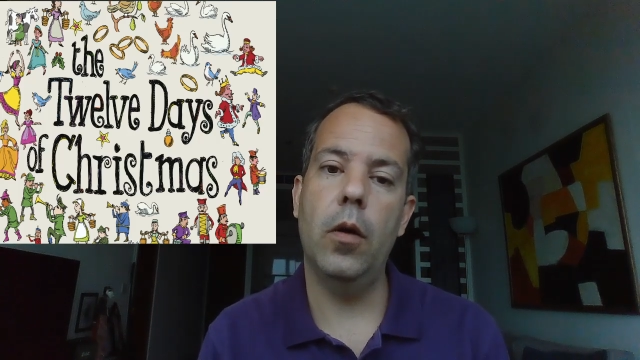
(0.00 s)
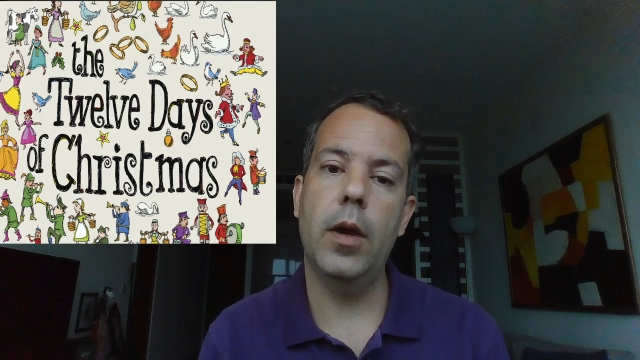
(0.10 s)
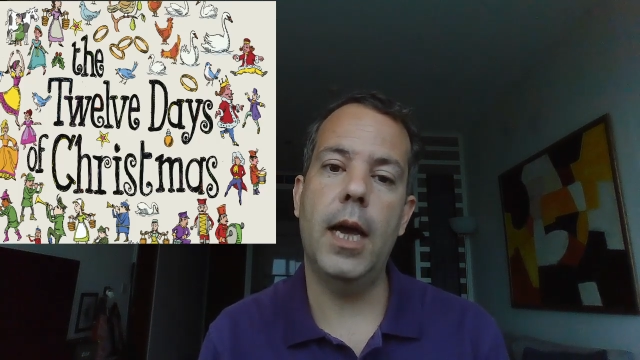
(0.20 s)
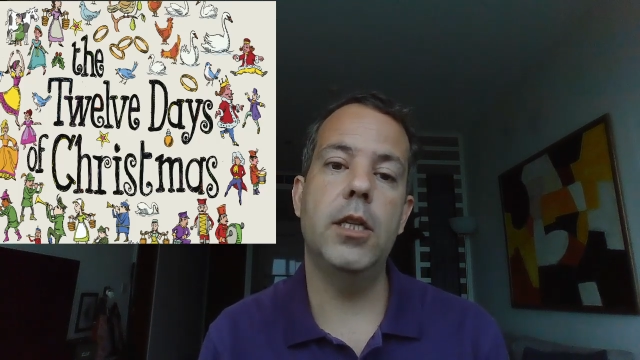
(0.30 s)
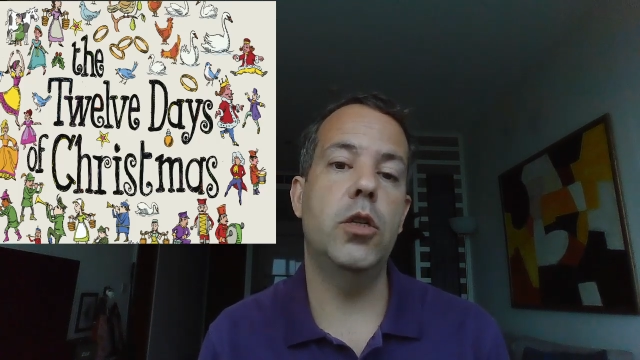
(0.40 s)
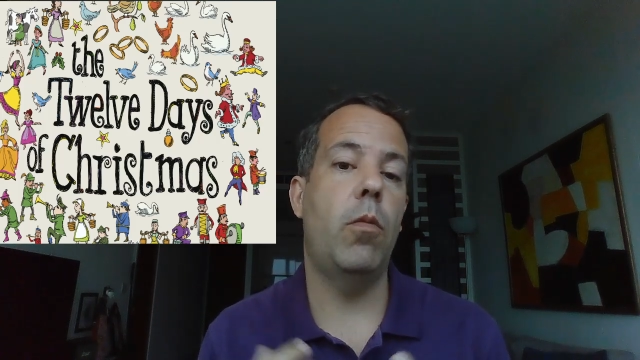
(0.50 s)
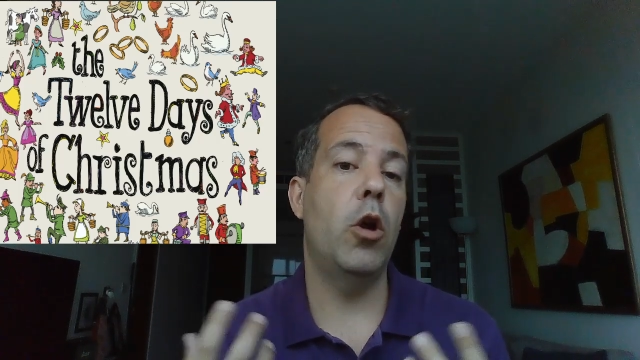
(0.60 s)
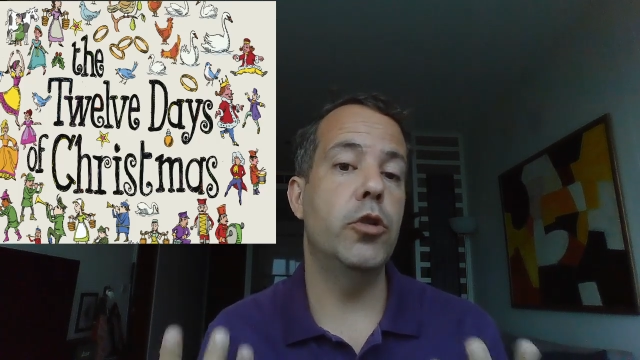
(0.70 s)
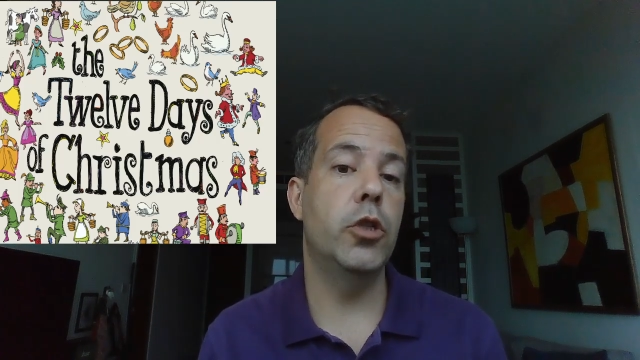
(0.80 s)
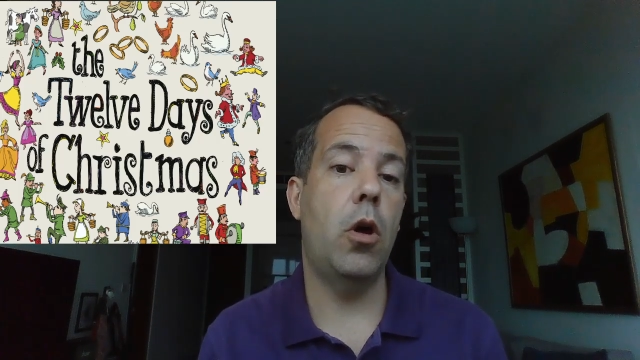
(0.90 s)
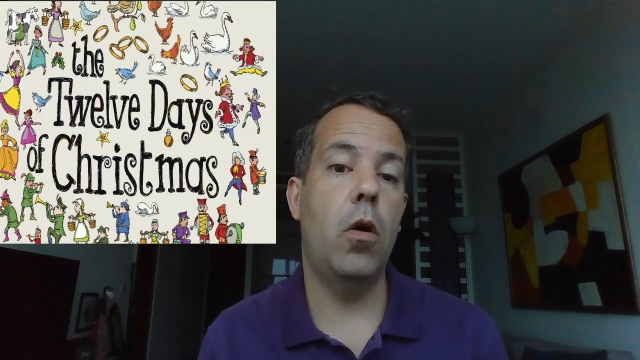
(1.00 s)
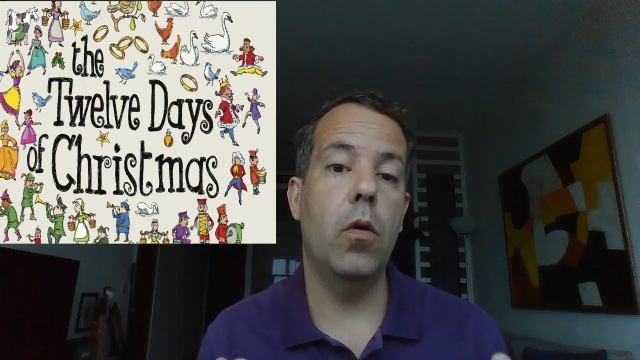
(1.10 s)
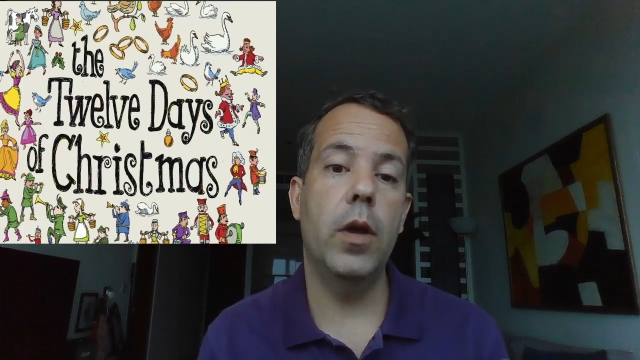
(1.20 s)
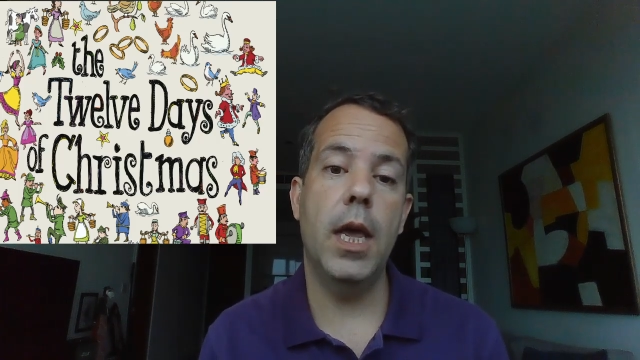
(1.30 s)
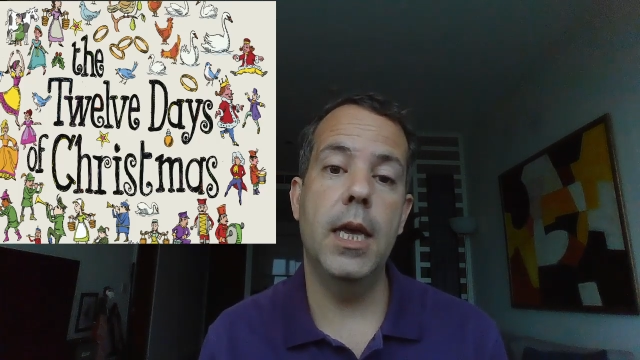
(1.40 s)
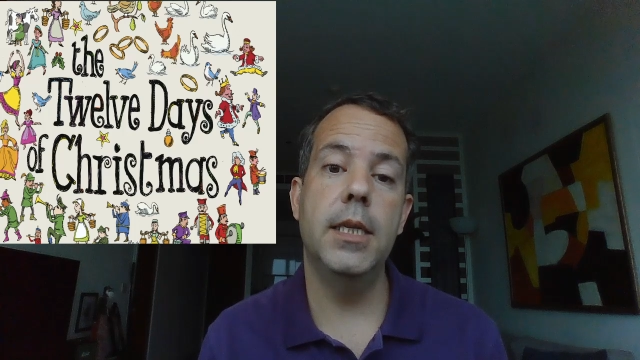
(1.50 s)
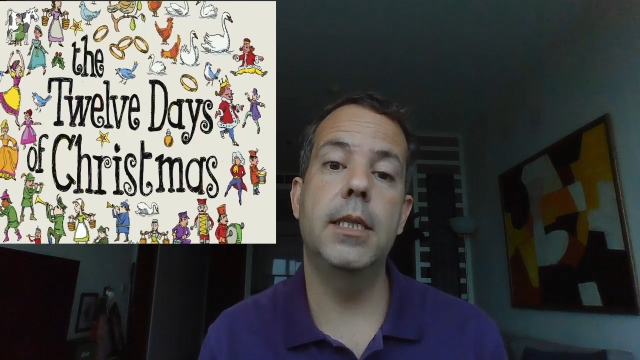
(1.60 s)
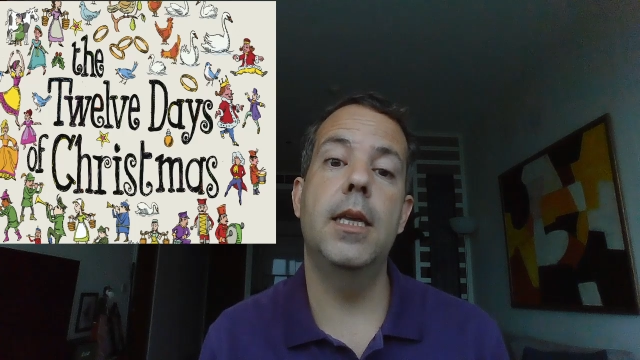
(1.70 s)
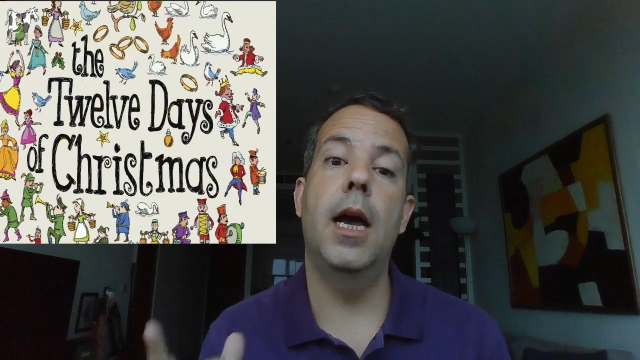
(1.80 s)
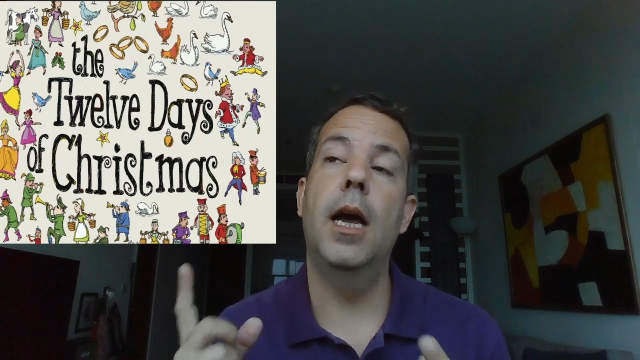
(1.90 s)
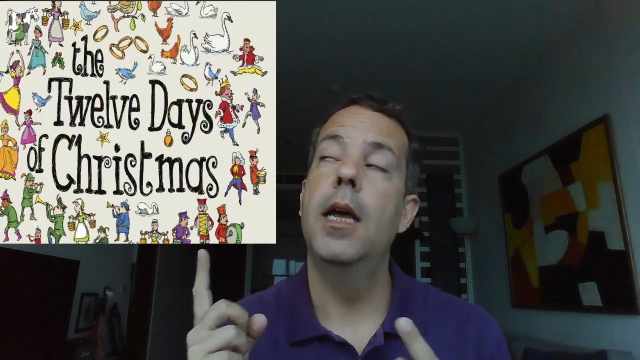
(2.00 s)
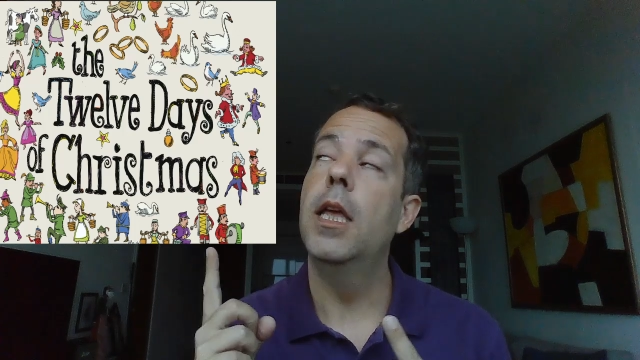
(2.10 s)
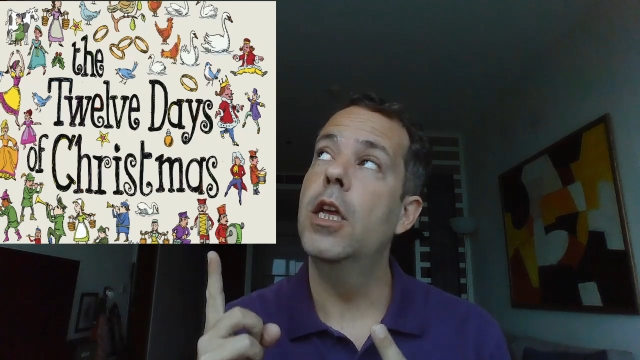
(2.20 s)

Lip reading: Okay, so our song is the